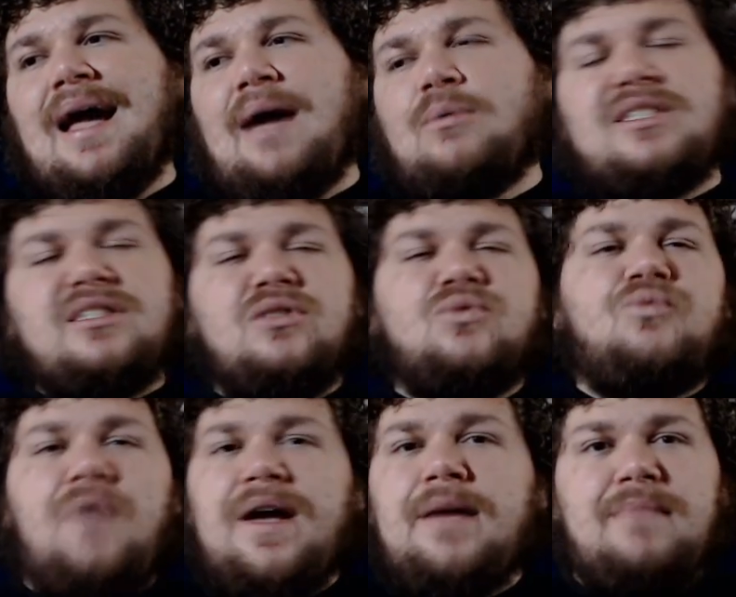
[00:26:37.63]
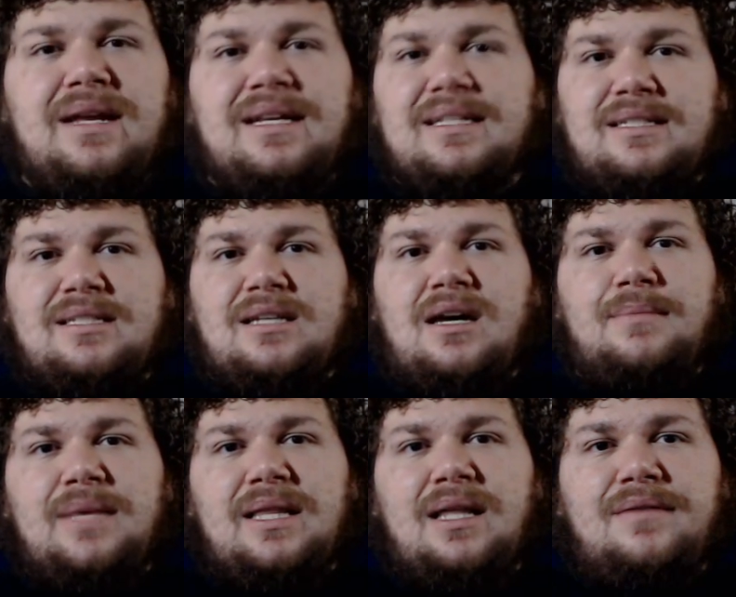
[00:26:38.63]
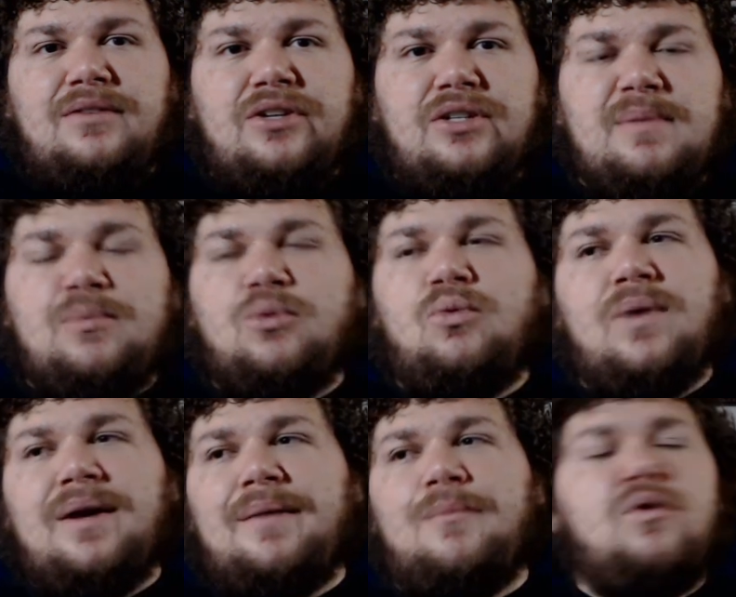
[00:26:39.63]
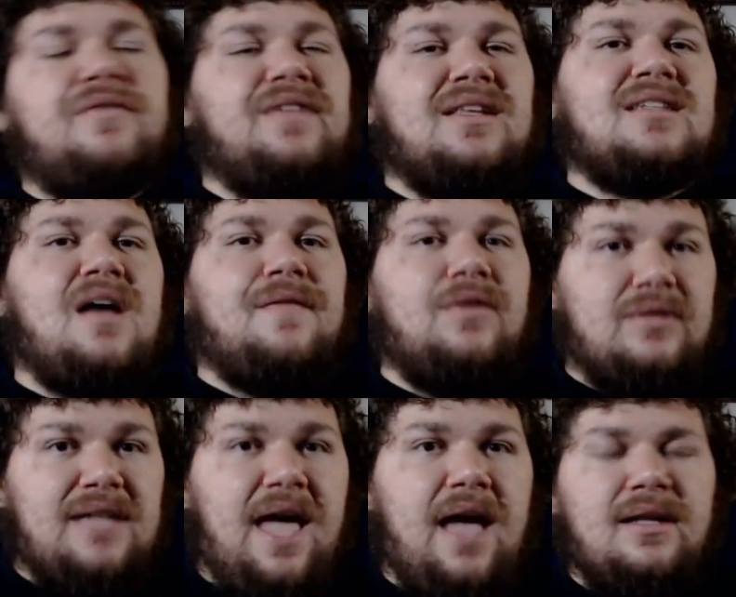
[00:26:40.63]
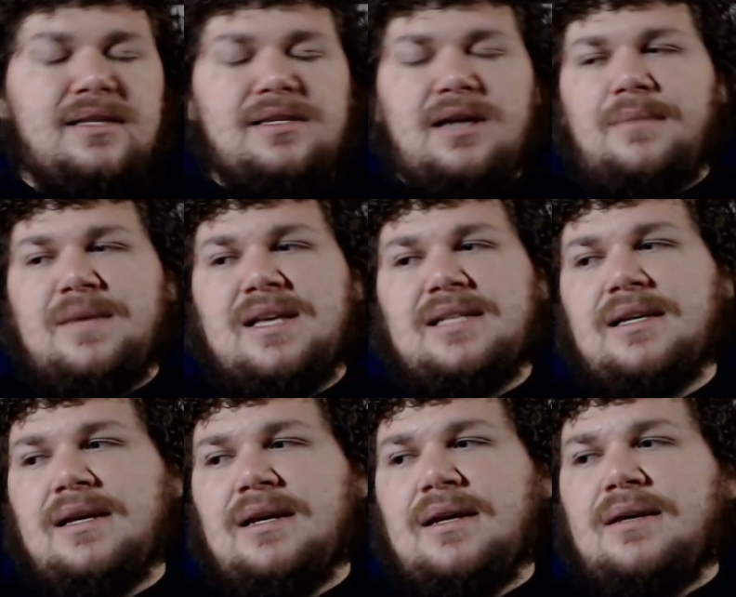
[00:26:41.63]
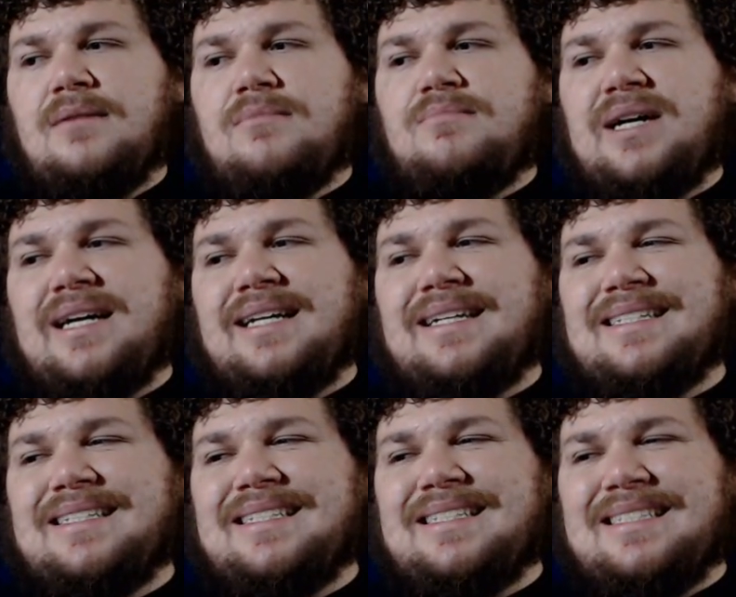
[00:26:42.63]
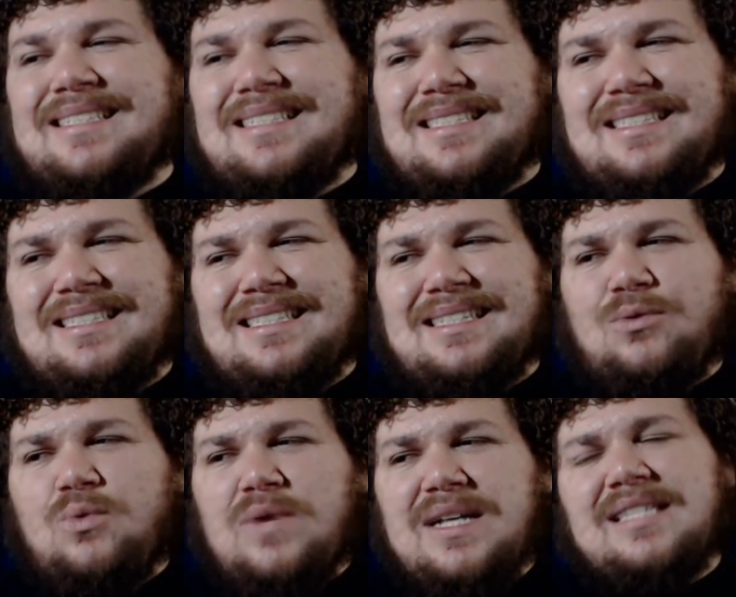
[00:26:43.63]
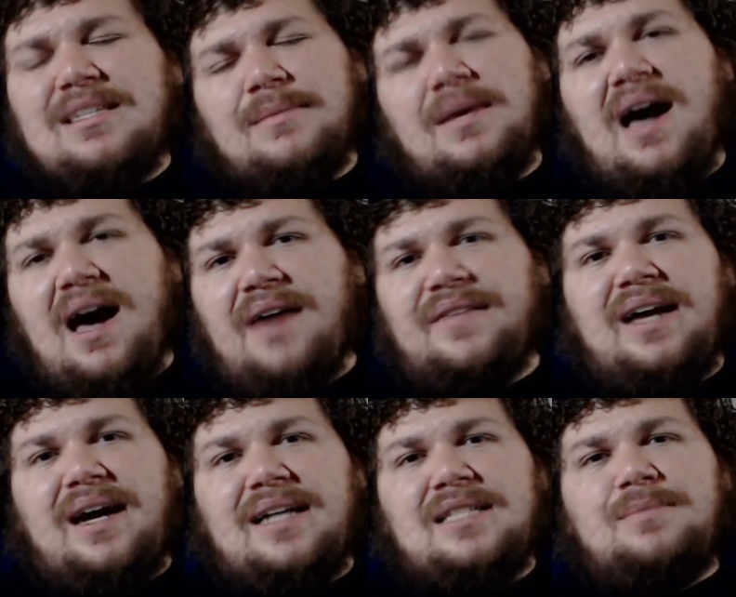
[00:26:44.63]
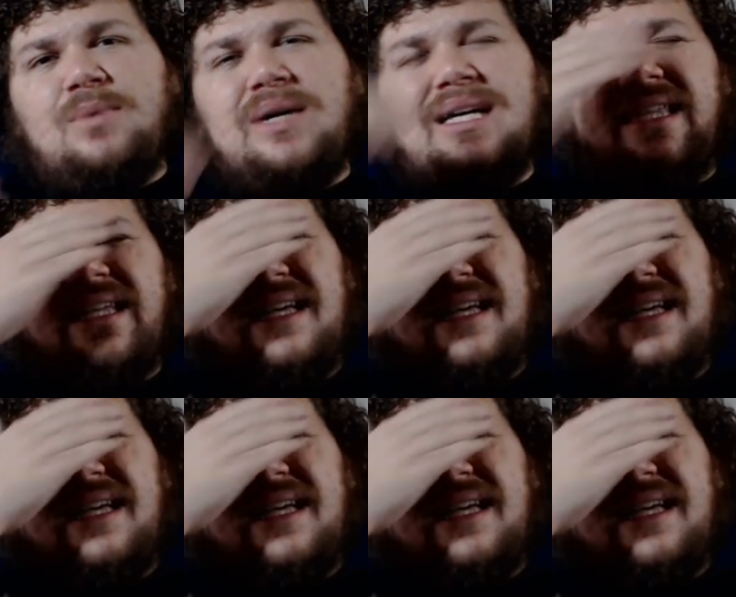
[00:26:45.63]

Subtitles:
I would still recommend it to zombie lovers, people who want a more philosophical take on zombies, but with some caveats, with